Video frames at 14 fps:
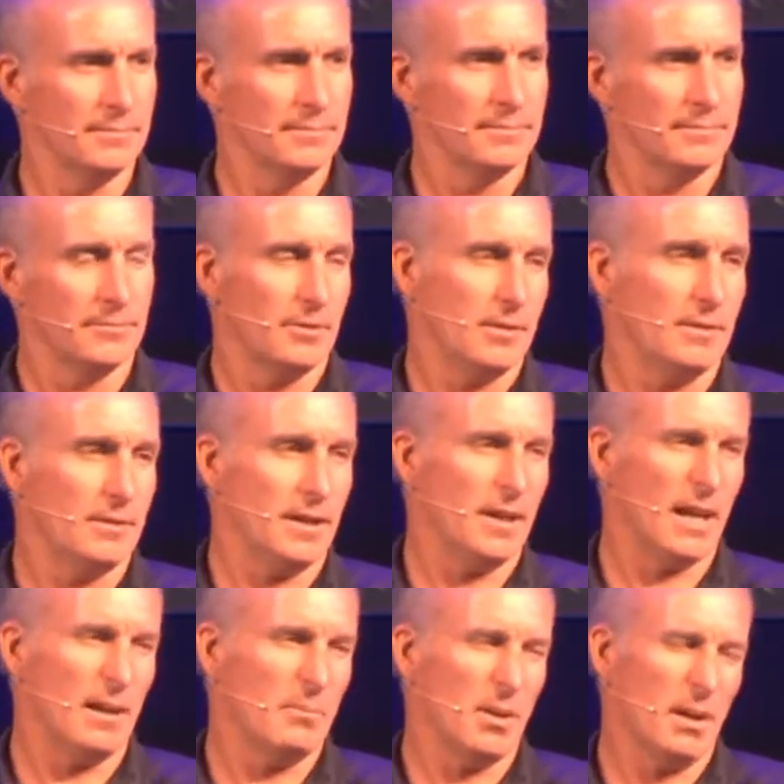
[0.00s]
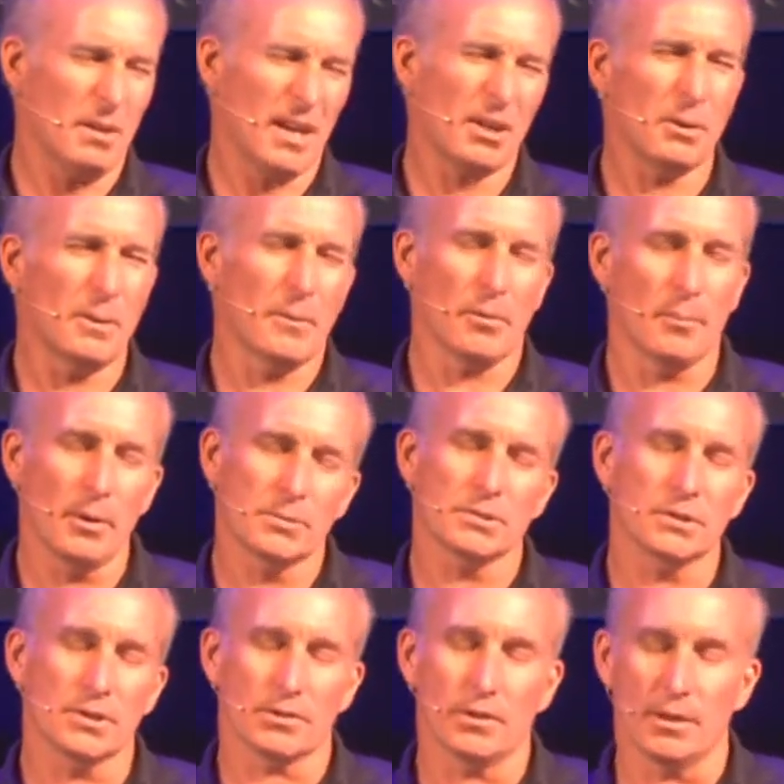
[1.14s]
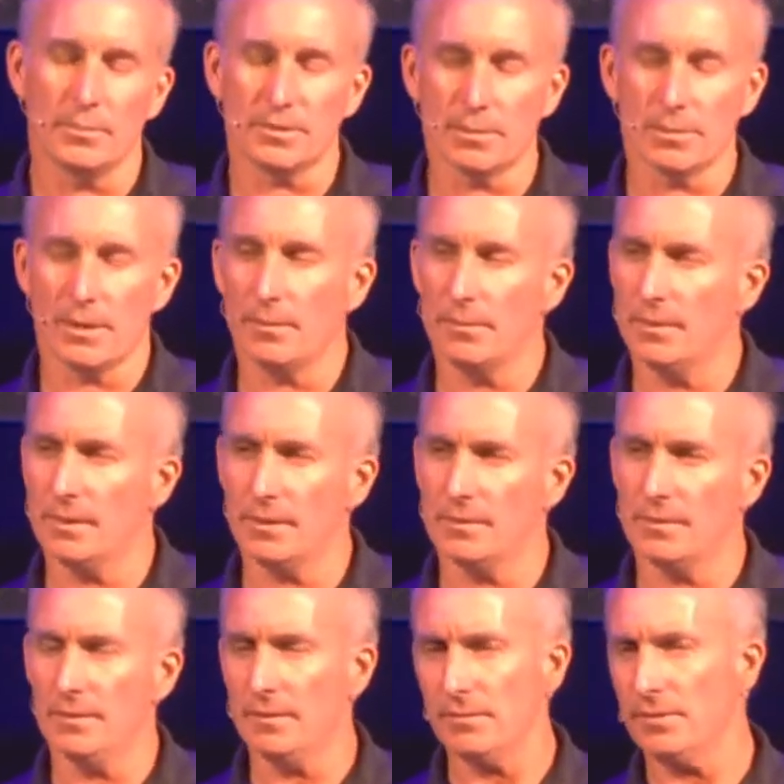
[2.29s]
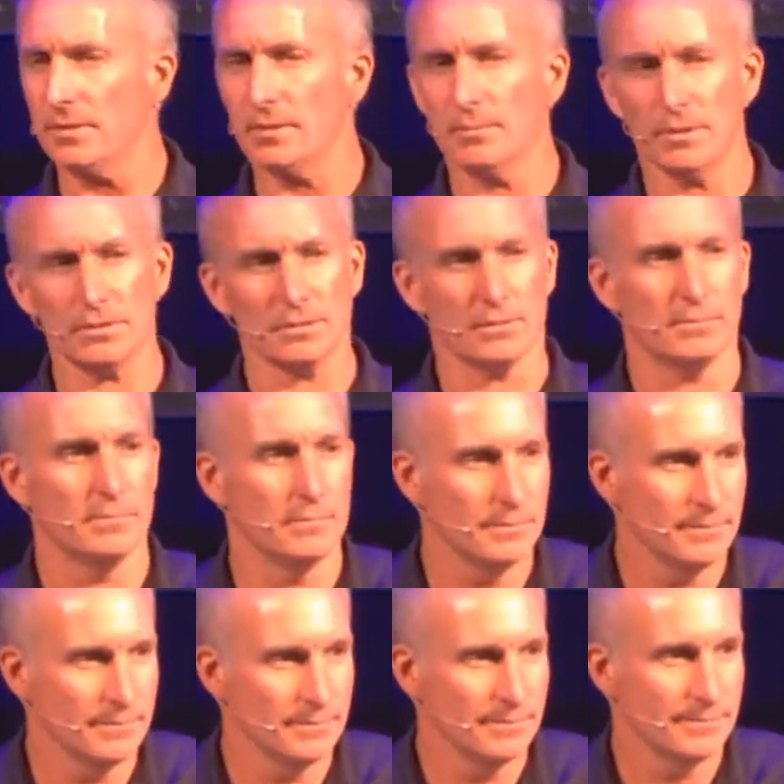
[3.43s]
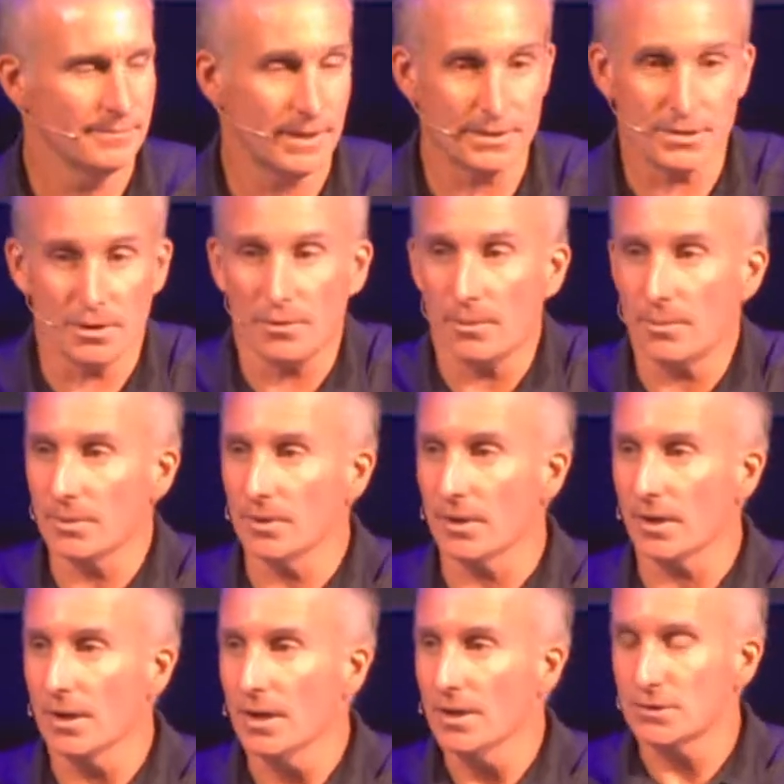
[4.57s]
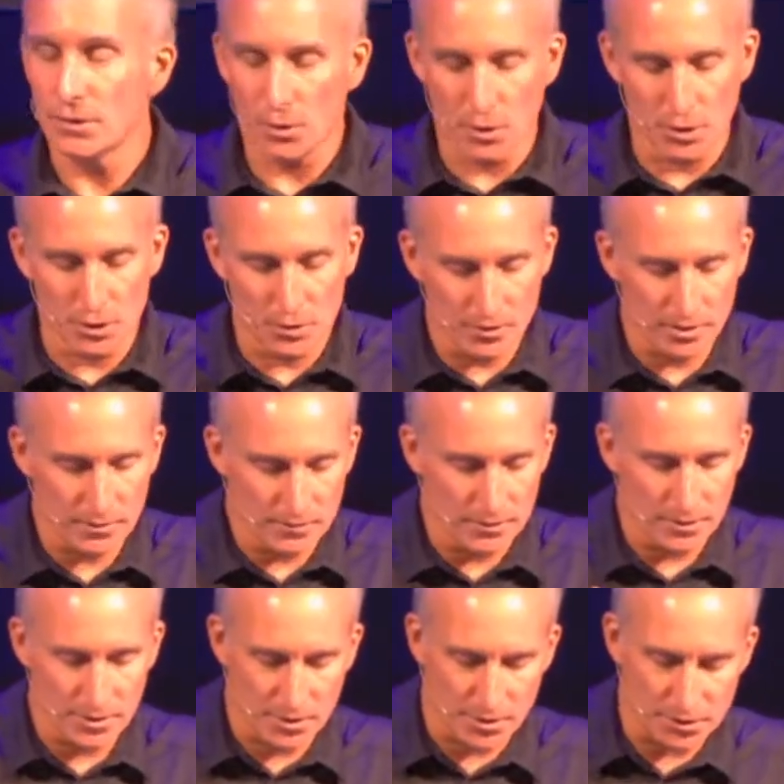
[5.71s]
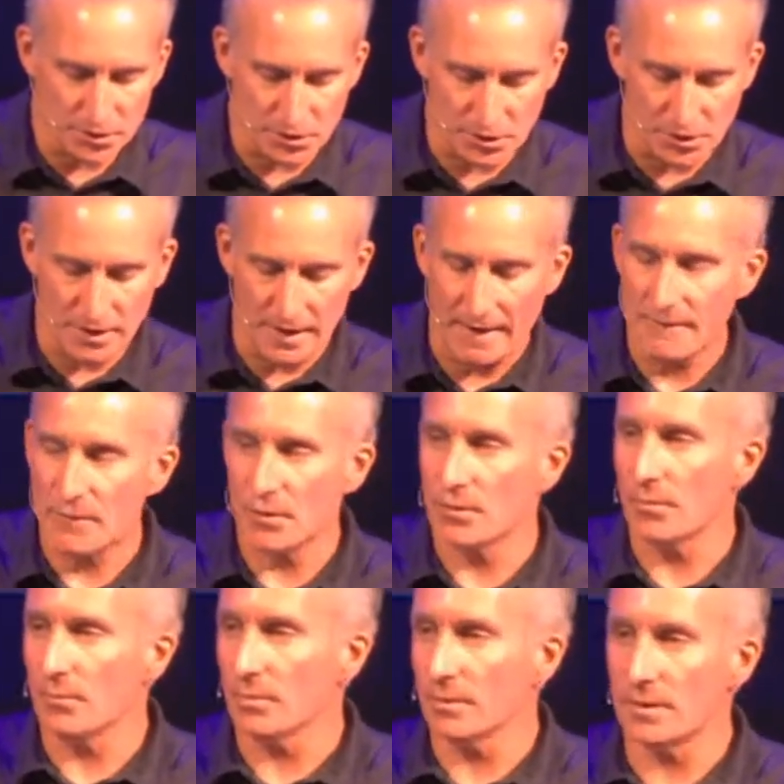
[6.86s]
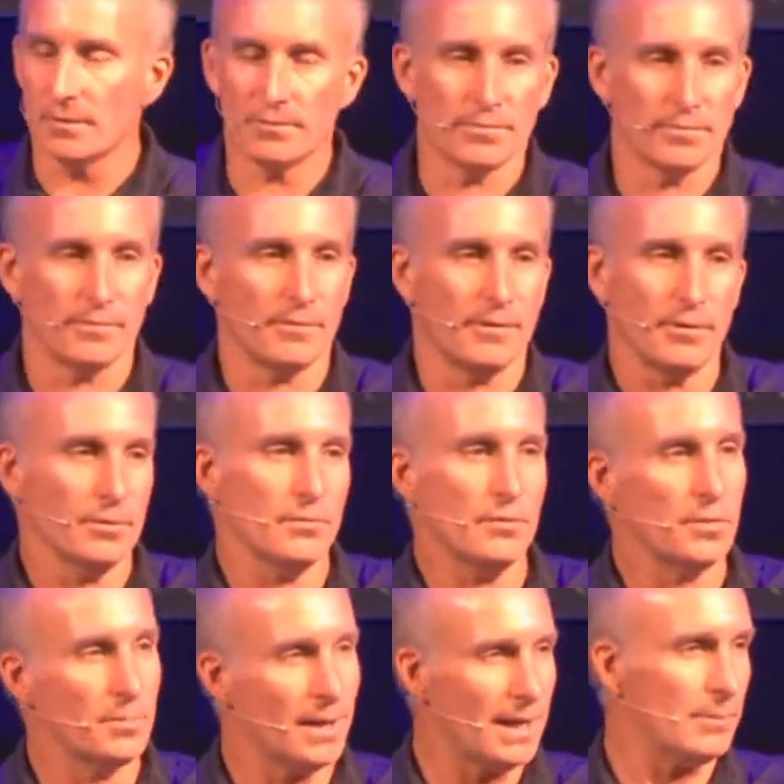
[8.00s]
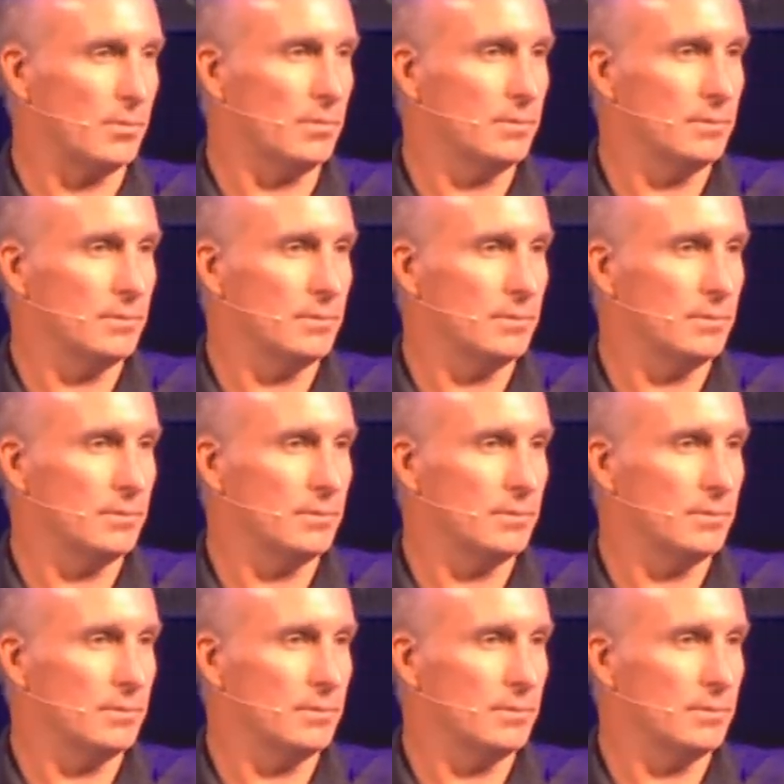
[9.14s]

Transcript: Yeah. Well, I, I, I, agree with most of the Quran, but somebody I would be like, you're not a very good Muslim. That's how I would look. So you're not a very good Christian if you don't believe all of the Bible.